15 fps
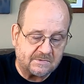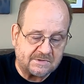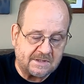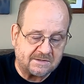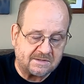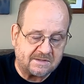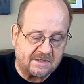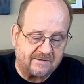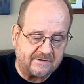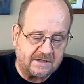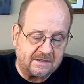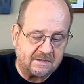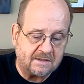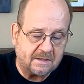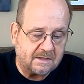
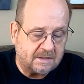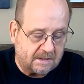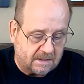sensitivity.